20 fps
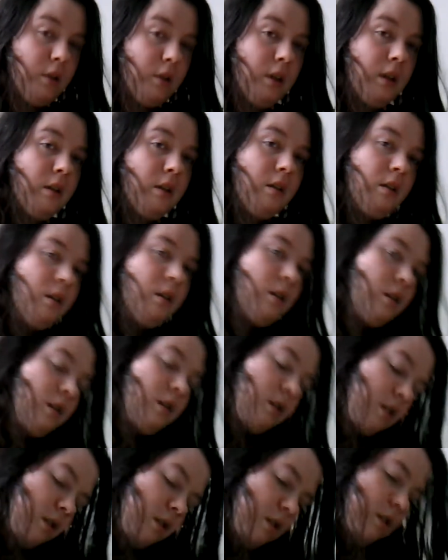and
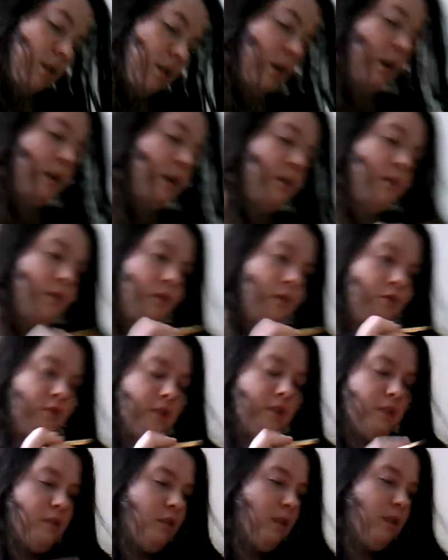kind of
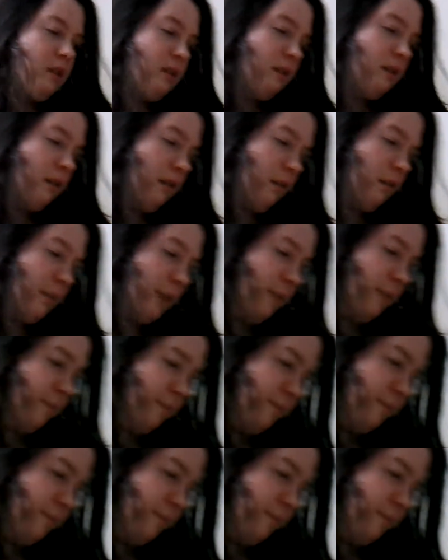crisscross it a little bit.